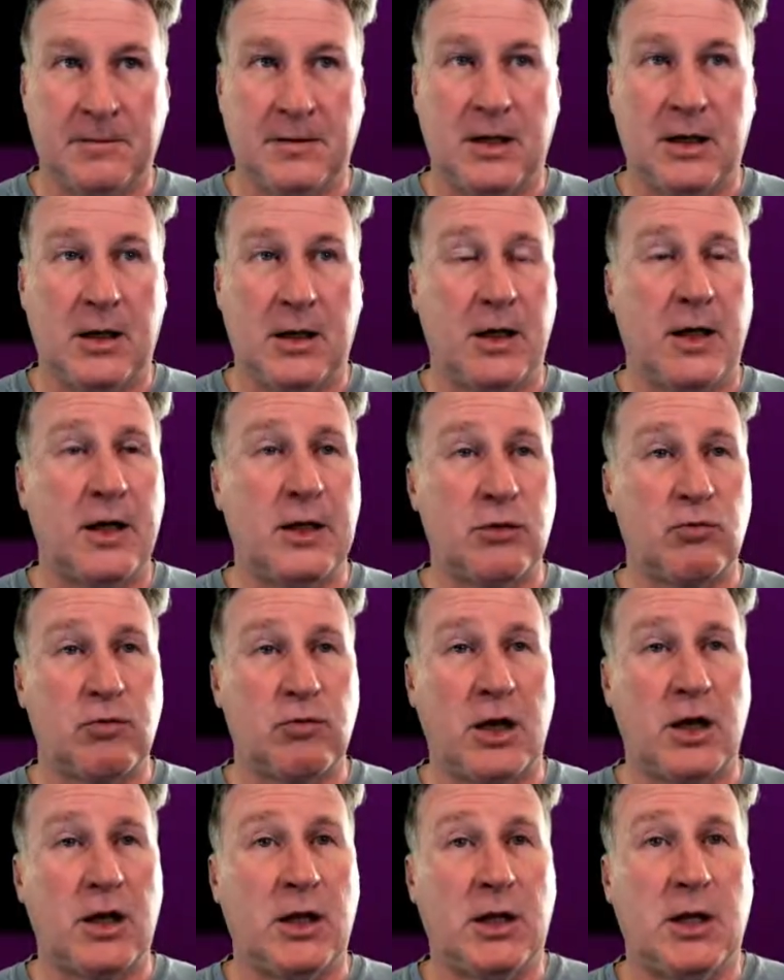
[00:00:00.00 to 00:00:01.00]
It is
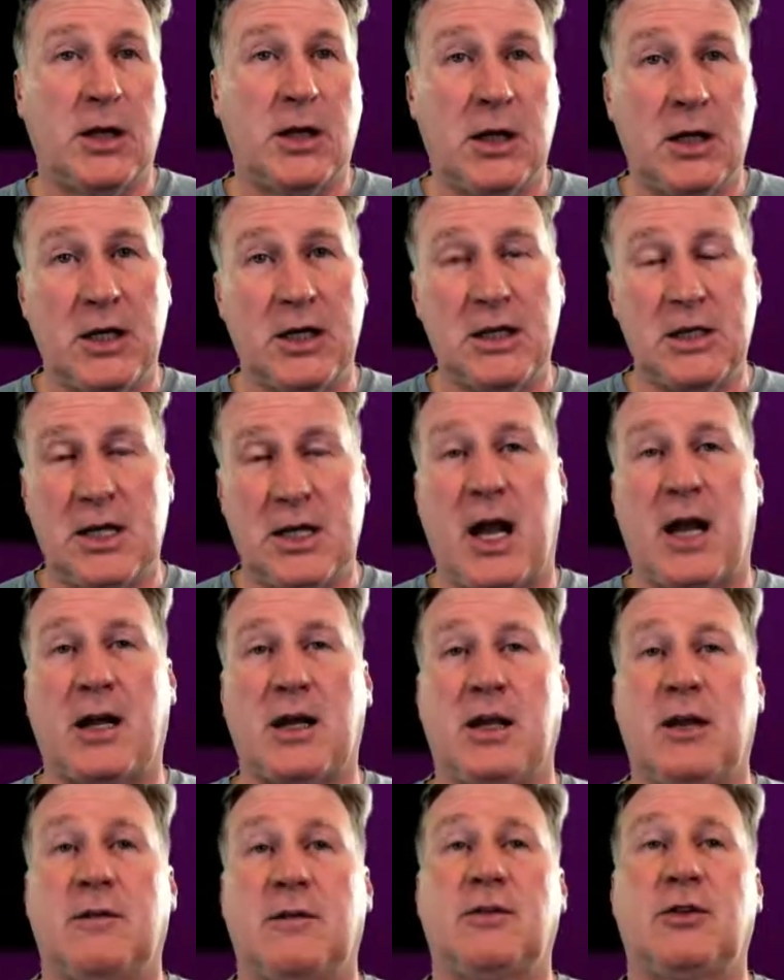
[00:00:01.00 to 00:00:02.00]
running and it is
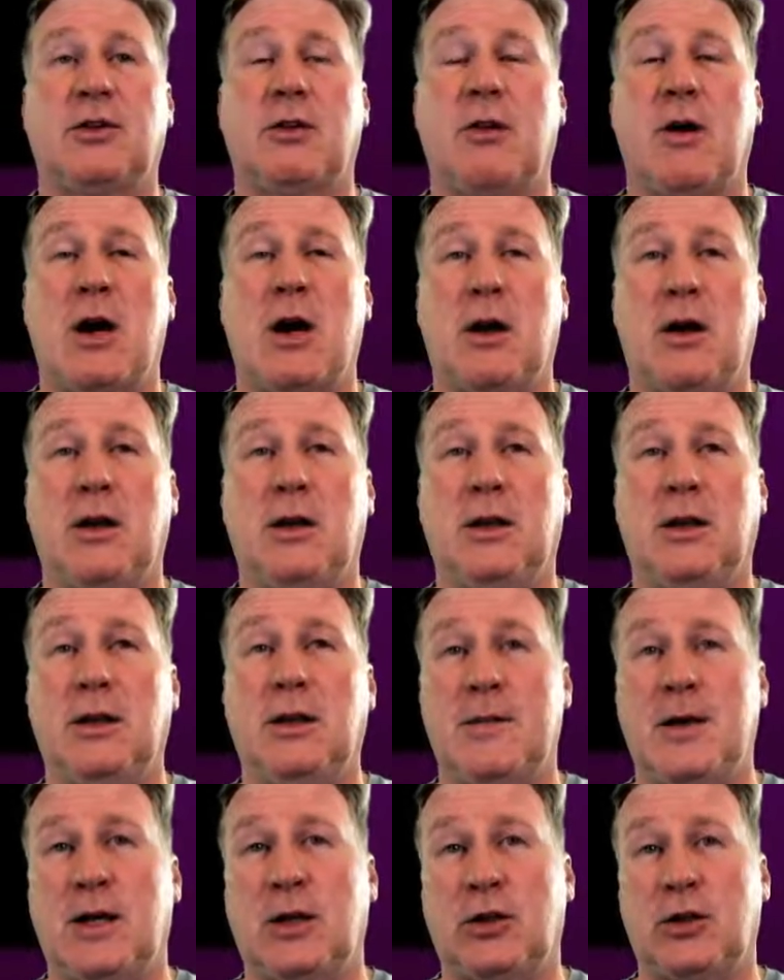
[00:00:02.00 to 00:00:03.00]
active. So our
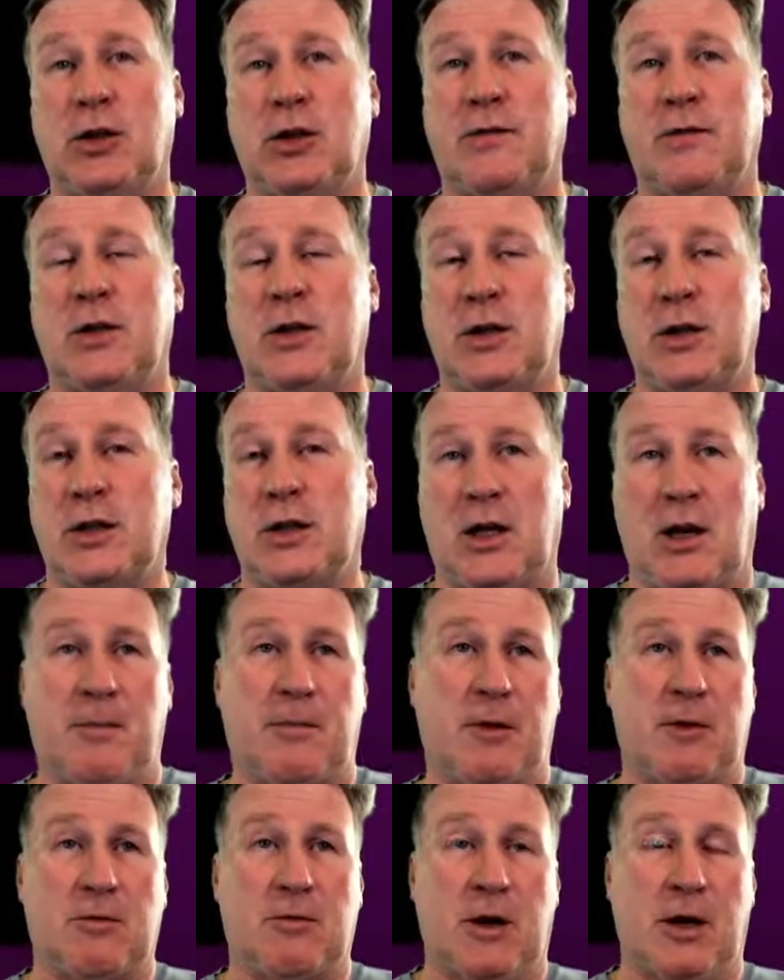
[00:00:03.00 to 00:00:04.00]
email server is up
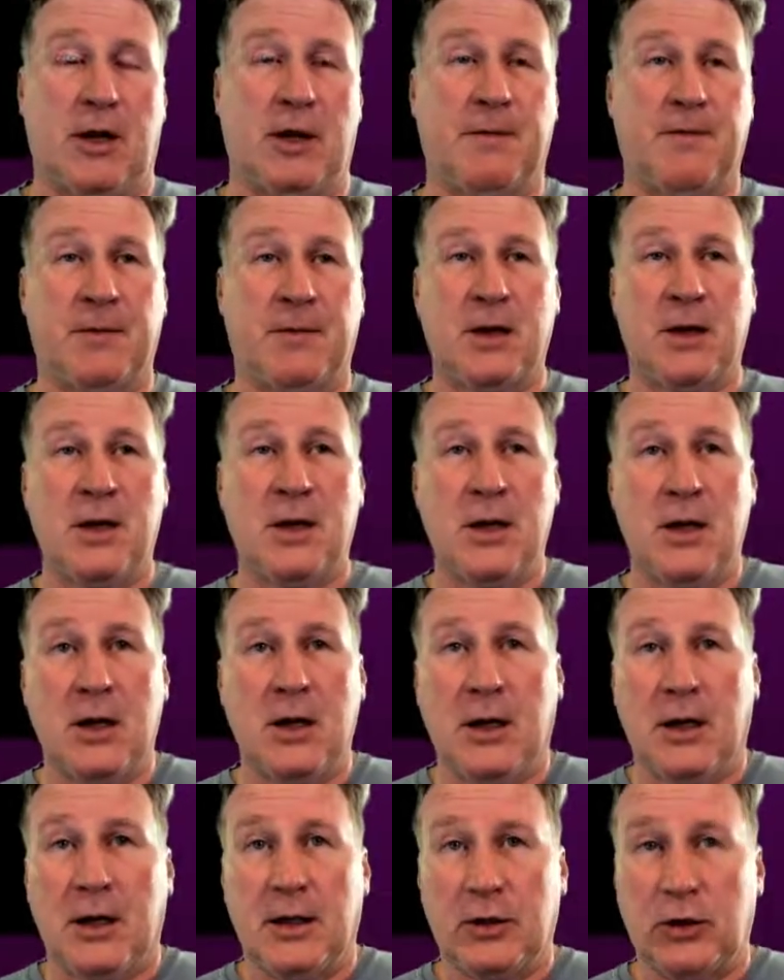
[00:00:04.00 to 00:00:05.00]
and running.
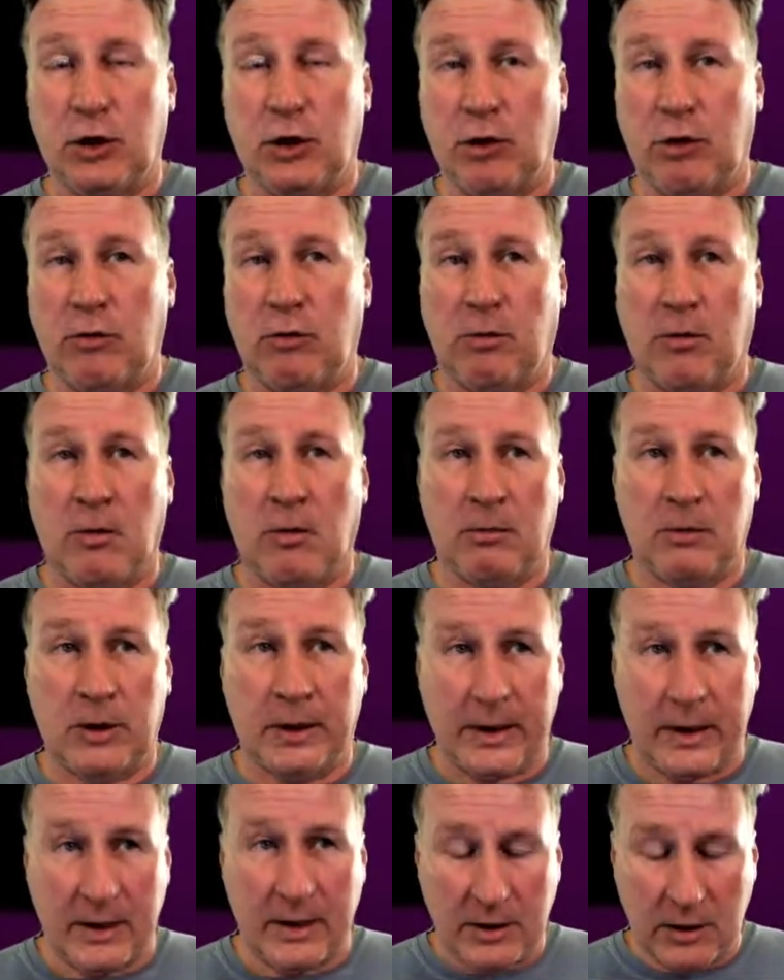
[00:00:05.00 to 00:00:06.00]
So
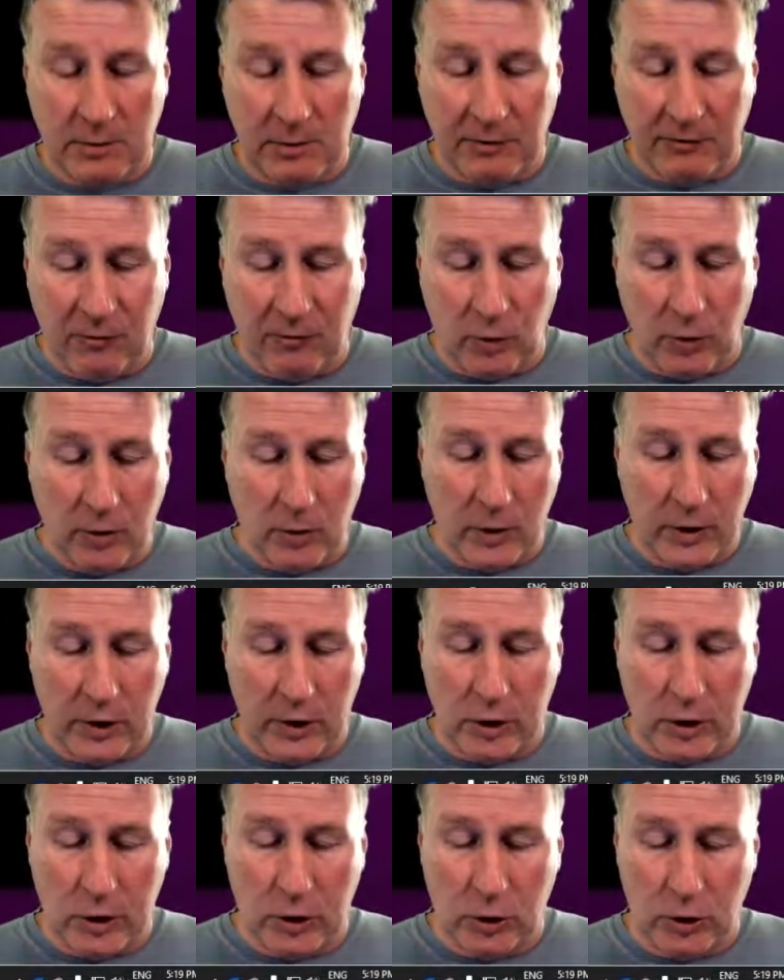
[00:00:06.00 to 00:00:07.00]
like I said before, we're going to
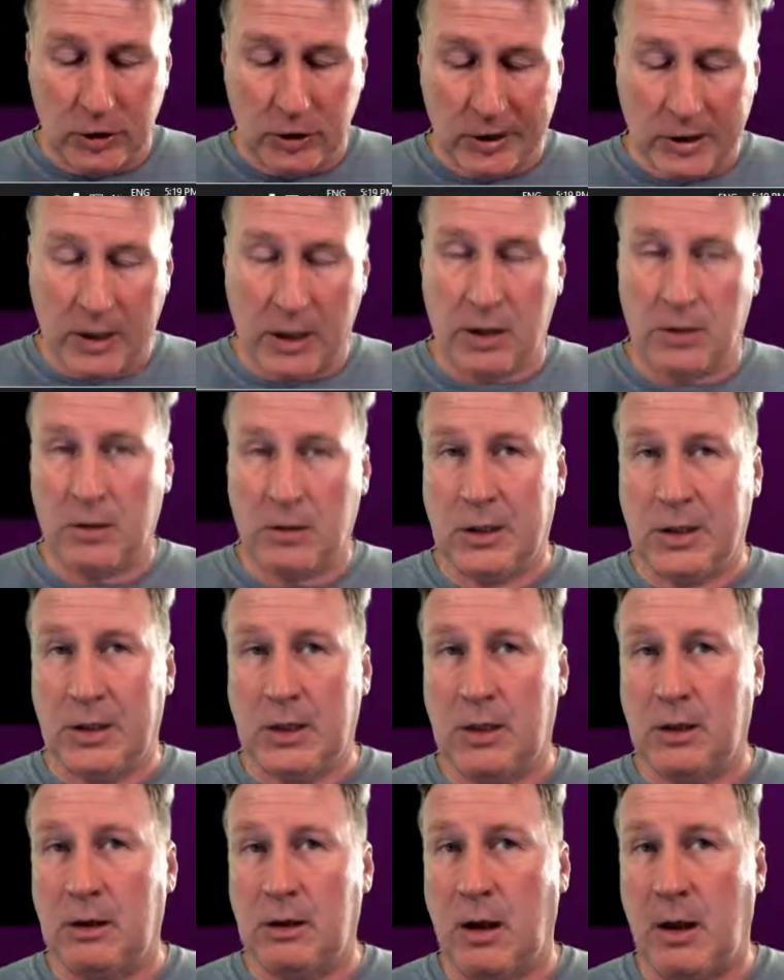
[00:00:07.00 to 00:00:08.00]
go check out
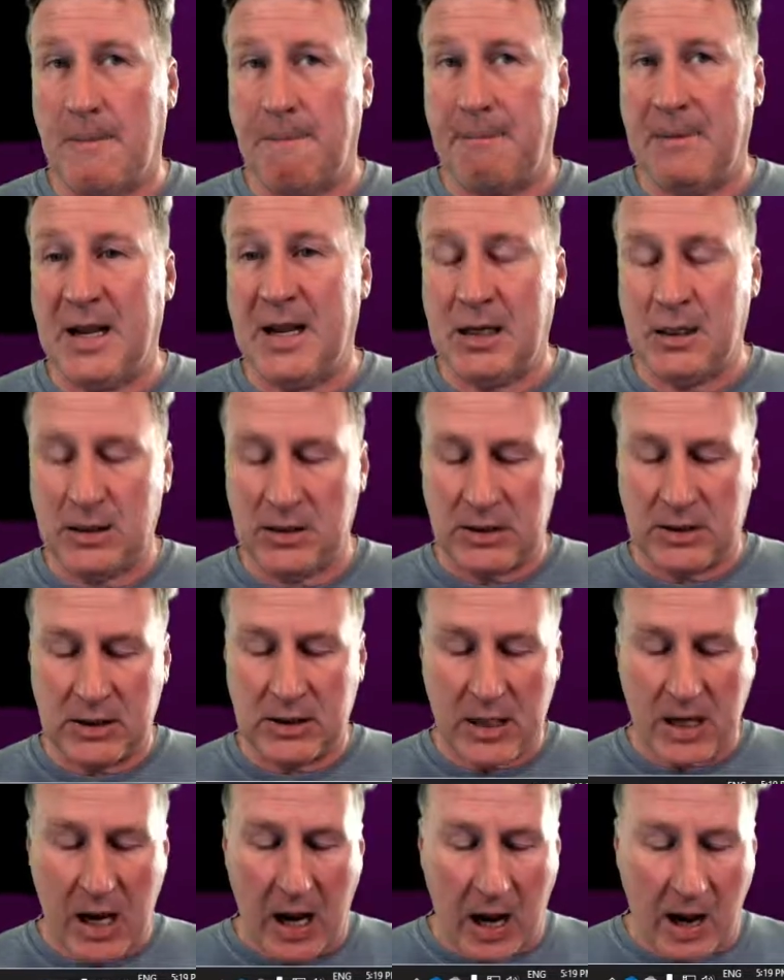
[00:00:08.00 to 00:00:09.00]
the main
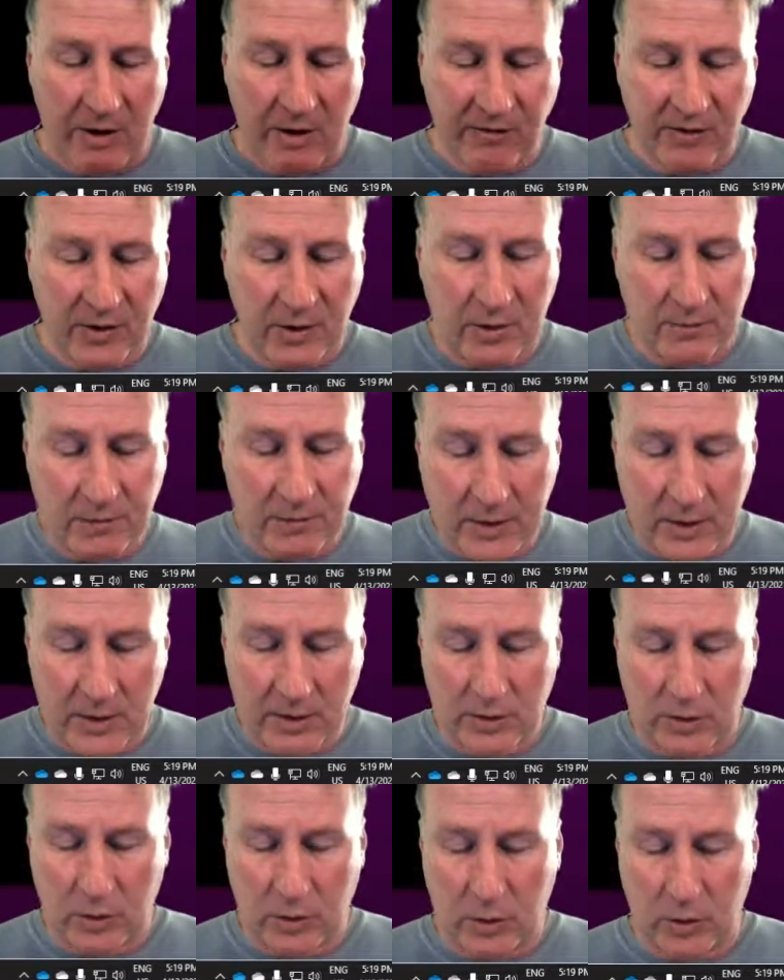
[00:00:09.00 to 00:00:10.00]
CF, and
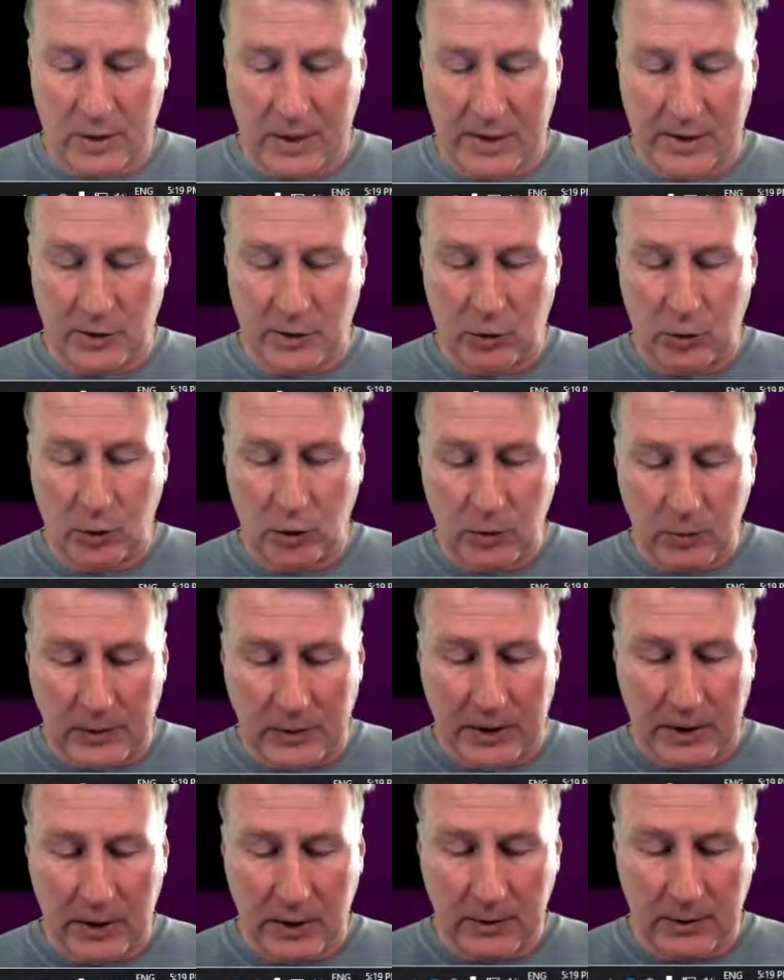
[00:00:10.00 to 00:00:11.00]
so that should
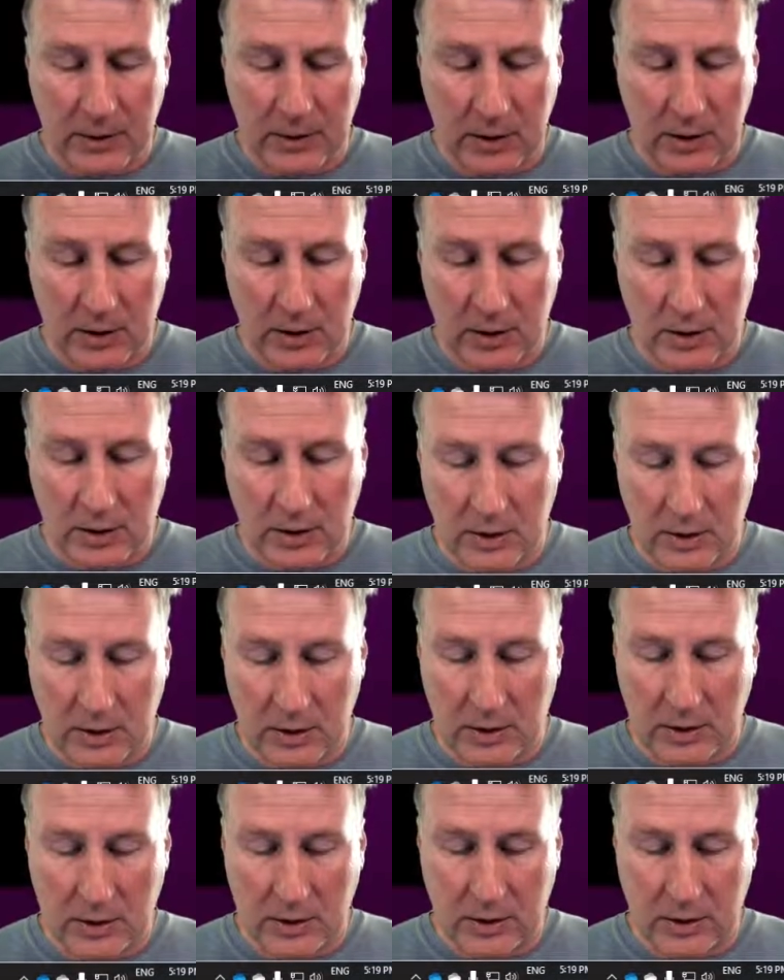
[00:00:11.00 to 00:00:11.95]
be in the